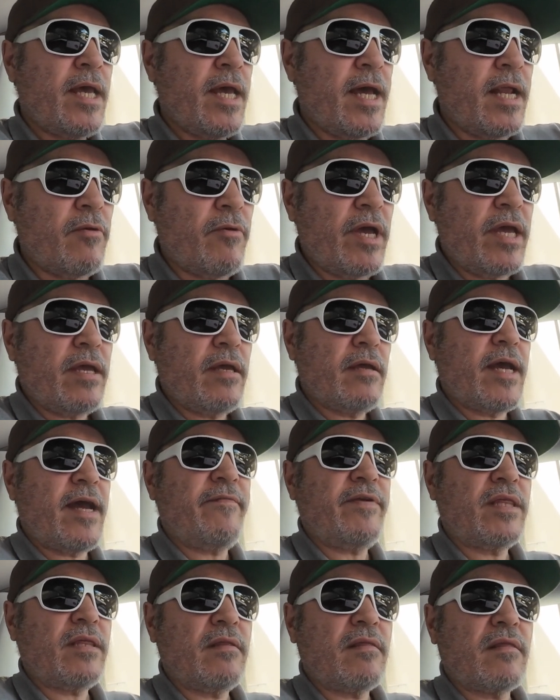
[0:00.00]
Anyway,
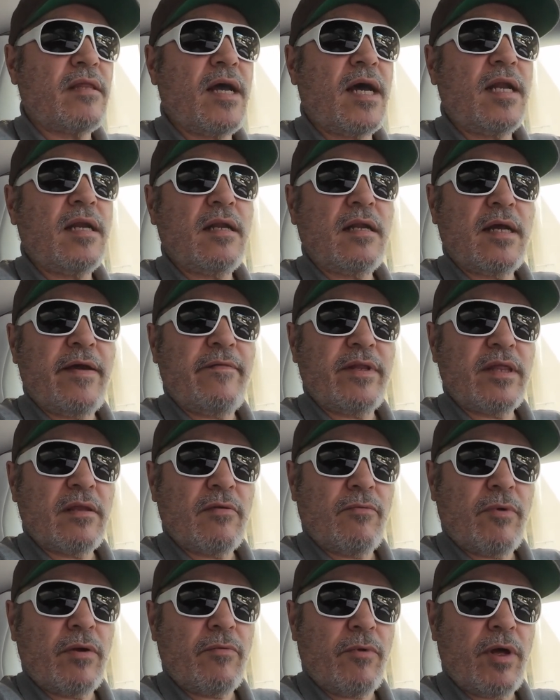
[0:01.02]
everything's done,
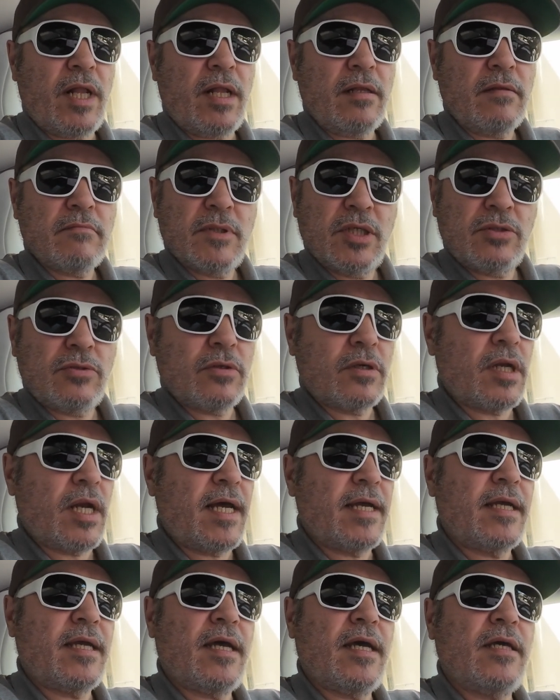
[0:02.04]
everything went well. It took
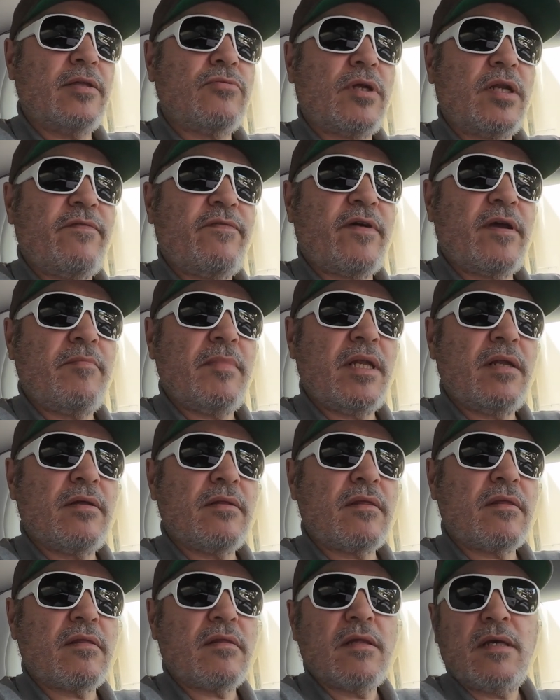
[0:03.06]
like uh, twenty-five
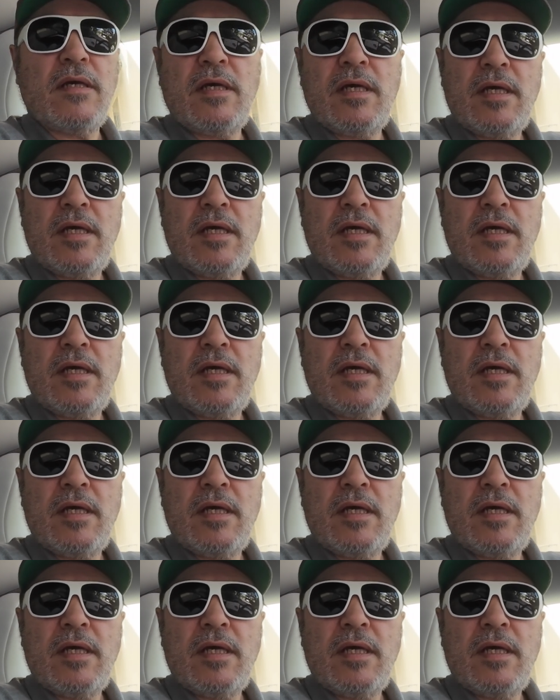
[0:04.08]
minutes.